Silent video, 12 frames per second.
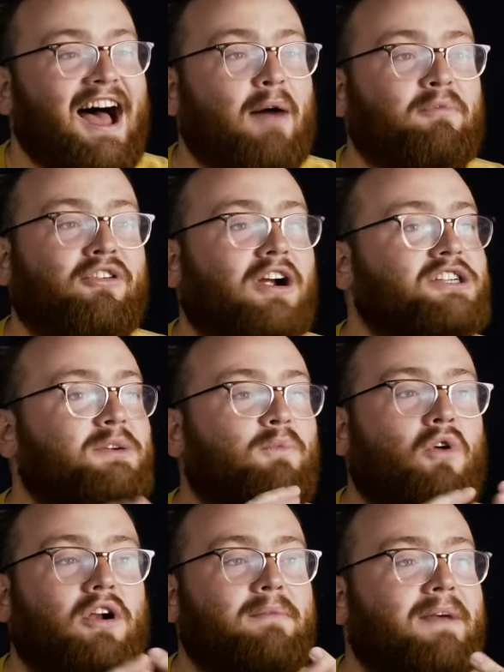I'm crushing
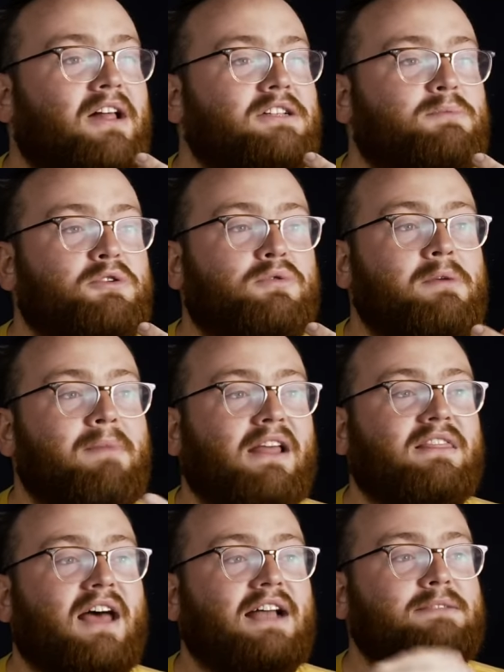watermelons between my
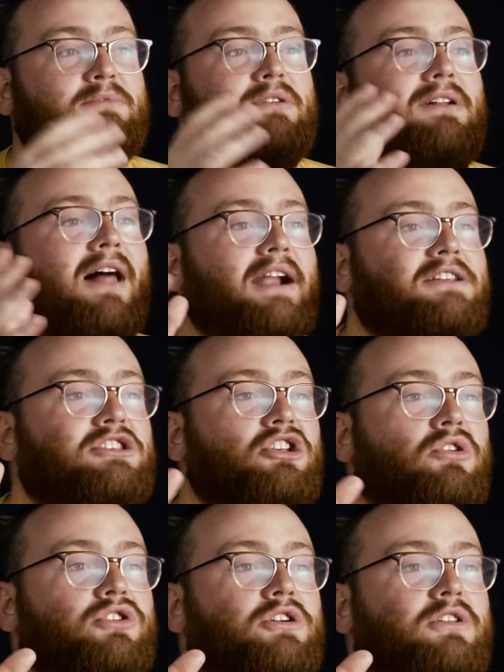thighs. I'm doing a lot of
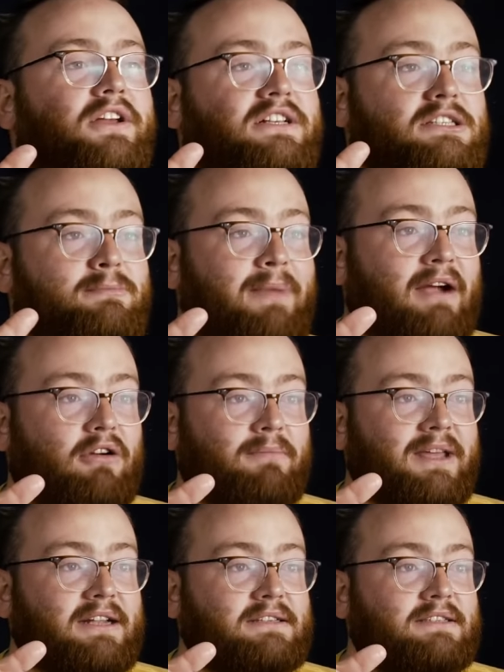social
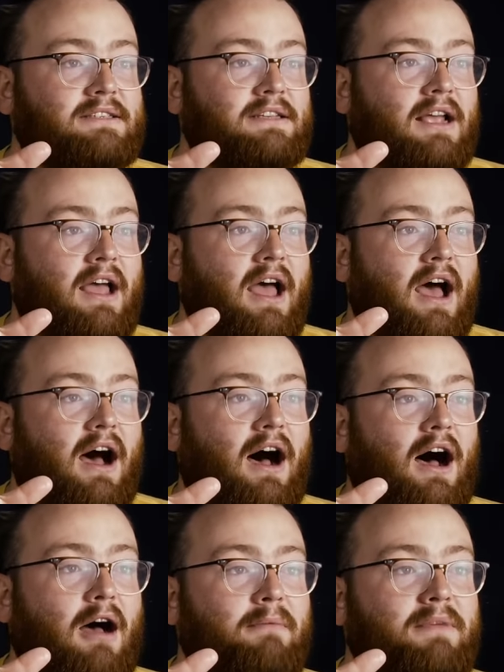experiments
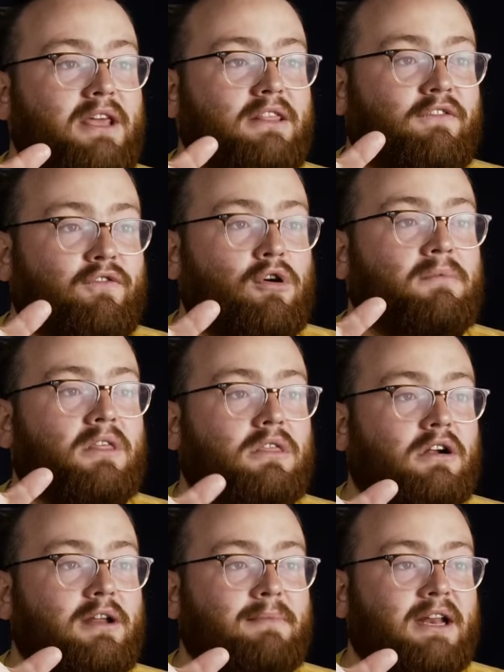um, in the form of
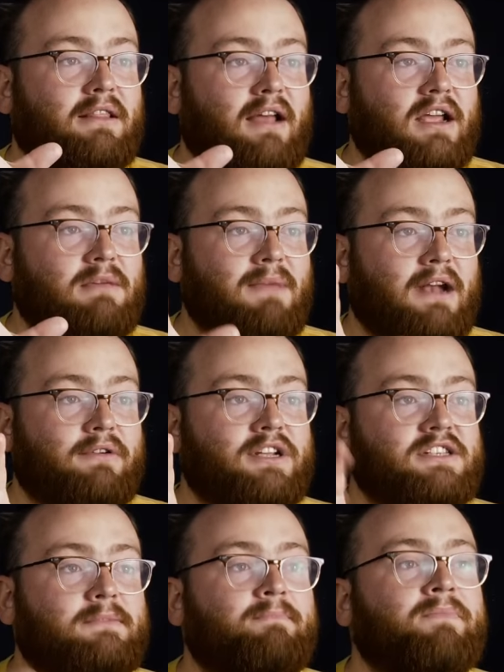thirty minute
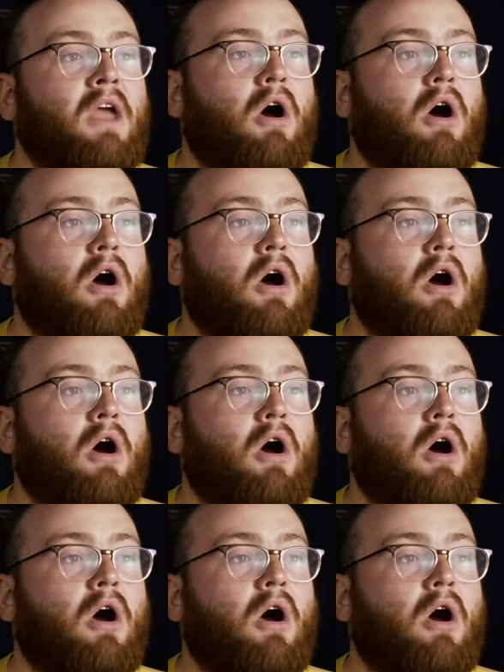documentaries.